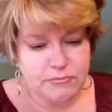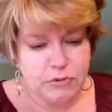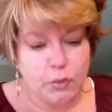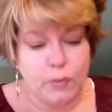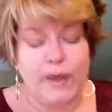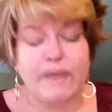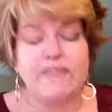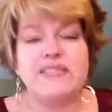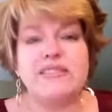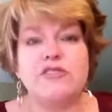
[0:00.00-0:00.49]

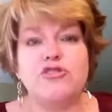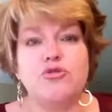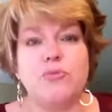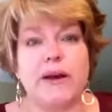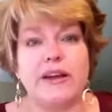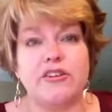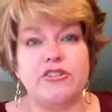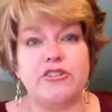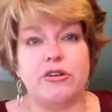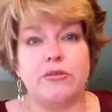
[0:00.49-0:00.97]
we have a
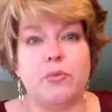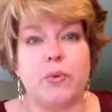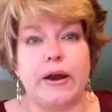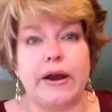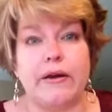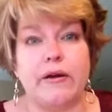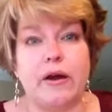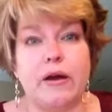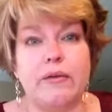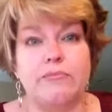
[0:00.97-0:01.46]
situation
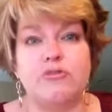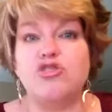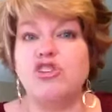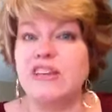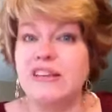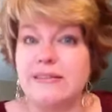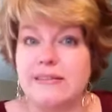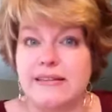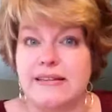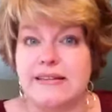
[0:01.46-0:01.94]
where
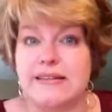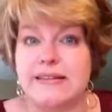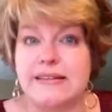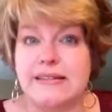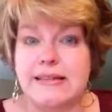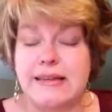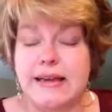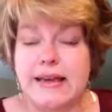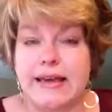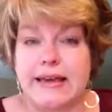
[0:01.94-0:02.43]

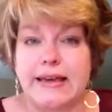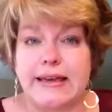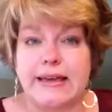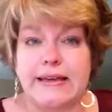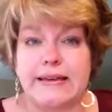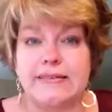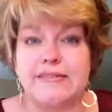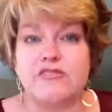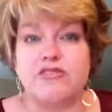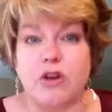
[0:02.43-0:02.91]
Jesus
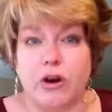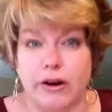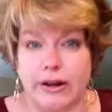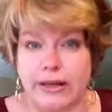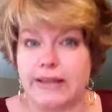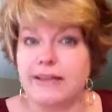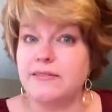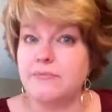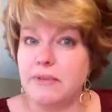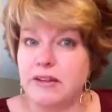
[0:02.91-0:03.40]
is
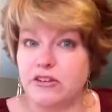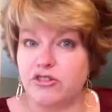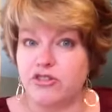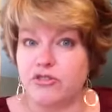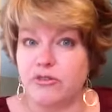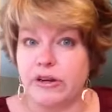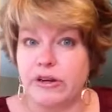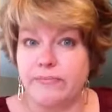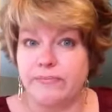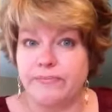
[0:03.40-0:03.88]
starting his
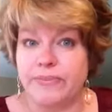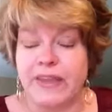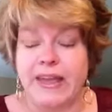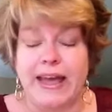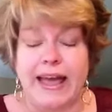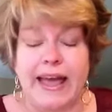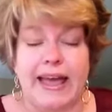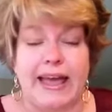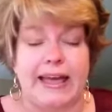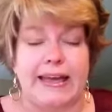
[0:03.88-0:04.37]
ministry,
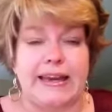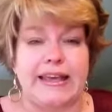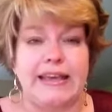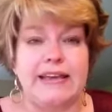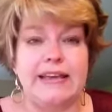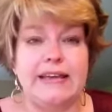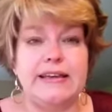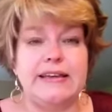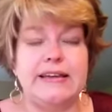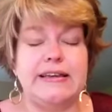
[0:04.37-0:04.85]
and
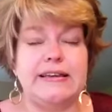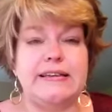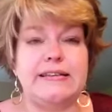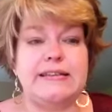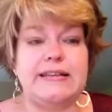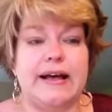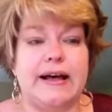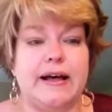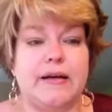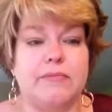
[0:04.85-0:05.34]
he
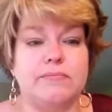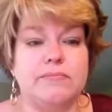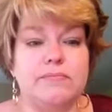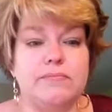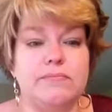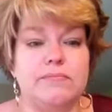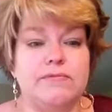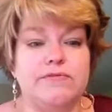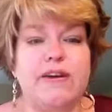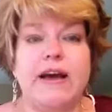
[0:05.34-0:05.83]
is
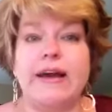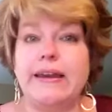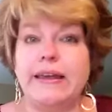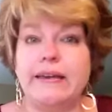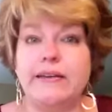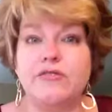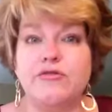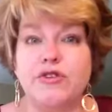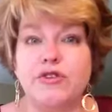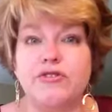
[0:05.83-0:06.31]
finding
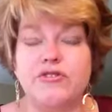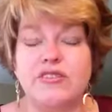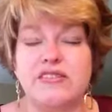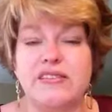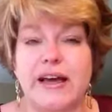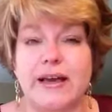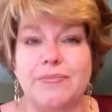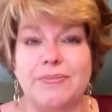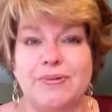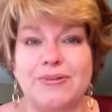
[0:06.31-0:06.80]
his first
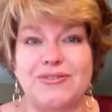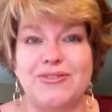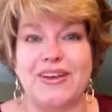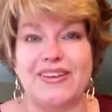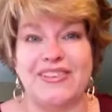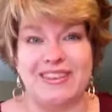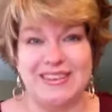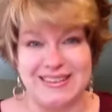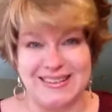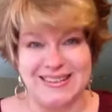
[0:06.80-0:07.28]
disciples.
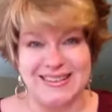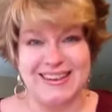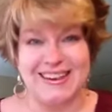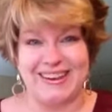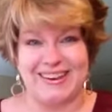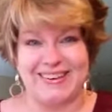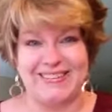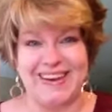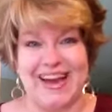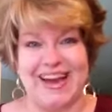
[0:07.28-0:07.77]
And this is an
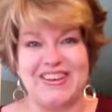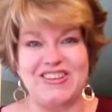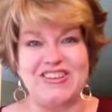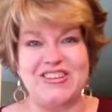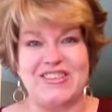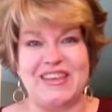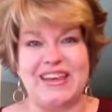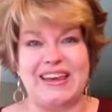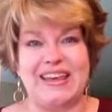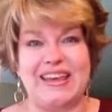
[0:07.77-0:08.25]

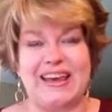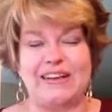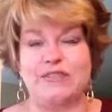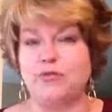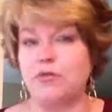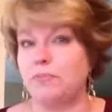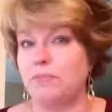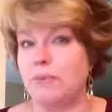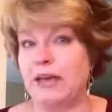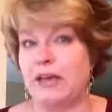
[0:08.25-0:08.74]
interaction that he has
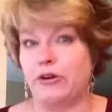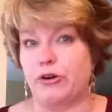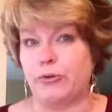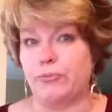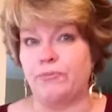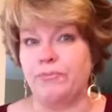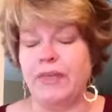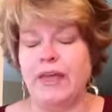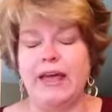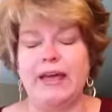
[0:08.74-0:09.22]
with Peter.
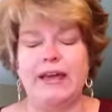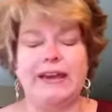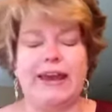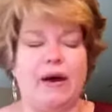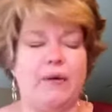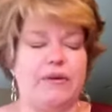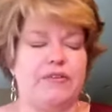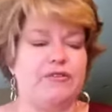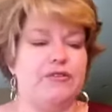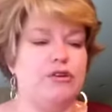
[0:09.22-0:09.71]

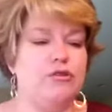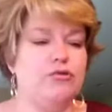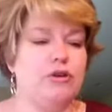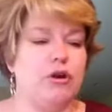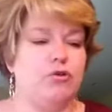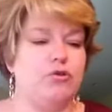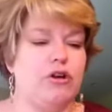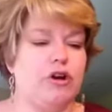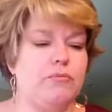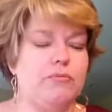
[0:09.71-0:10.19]
Now, if you
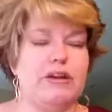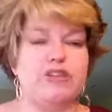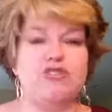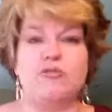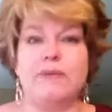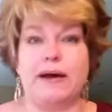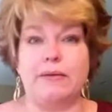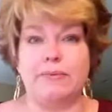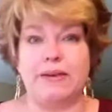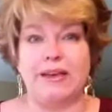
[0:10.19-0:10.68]
don't know much
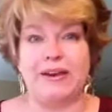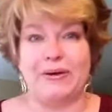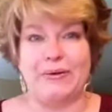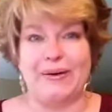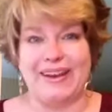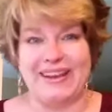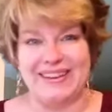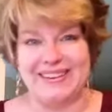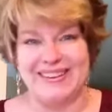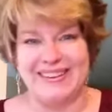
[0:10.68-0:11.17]
about Peter,
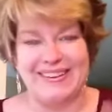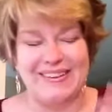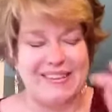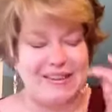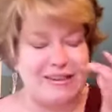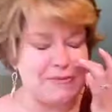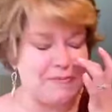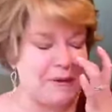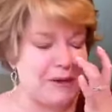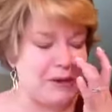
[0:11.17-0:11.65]
I can tell you
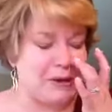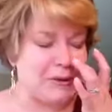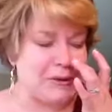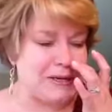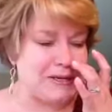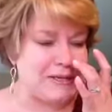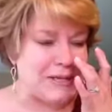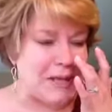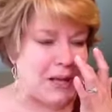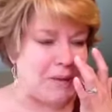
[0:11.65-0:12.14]
this. Peter
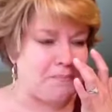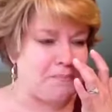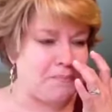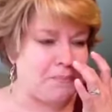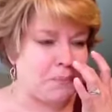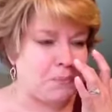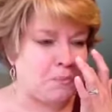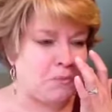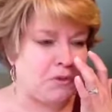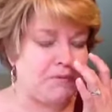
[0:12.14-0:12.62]
is
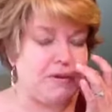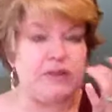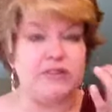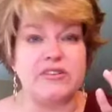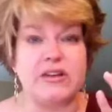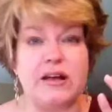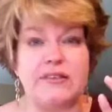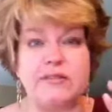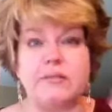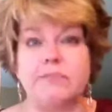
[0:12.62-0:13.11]

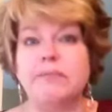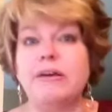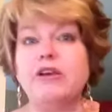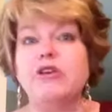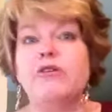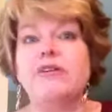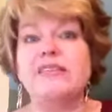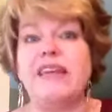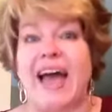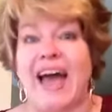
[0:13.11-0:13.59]
awesome.
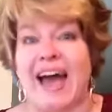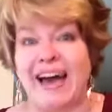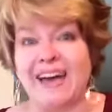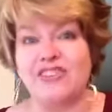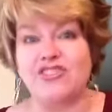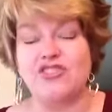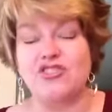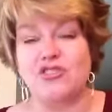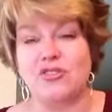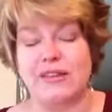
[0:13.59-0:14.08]
Peter is
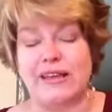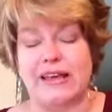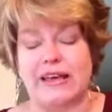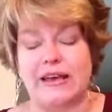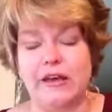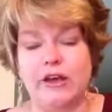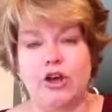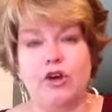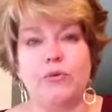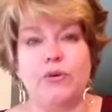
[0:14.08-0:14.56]
actually
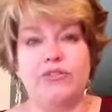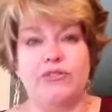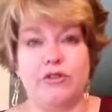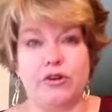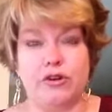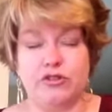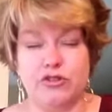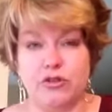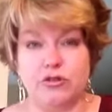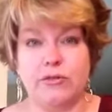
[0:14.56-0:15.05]

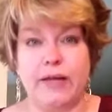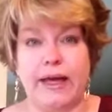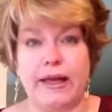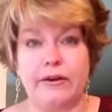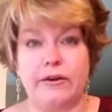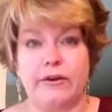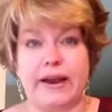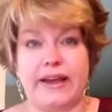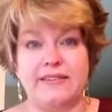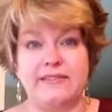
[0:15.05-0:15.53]
referred to
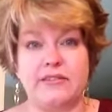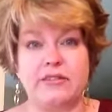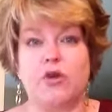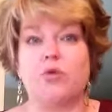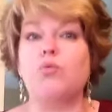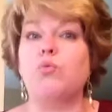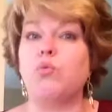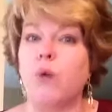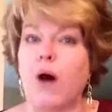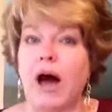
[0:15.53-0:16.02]
later as the
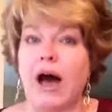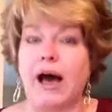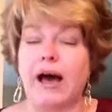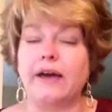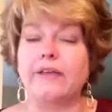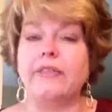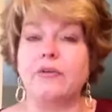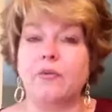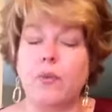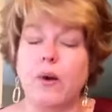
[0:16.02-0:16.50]

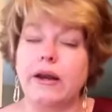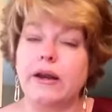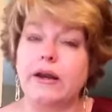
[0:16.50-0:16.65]
rock, the one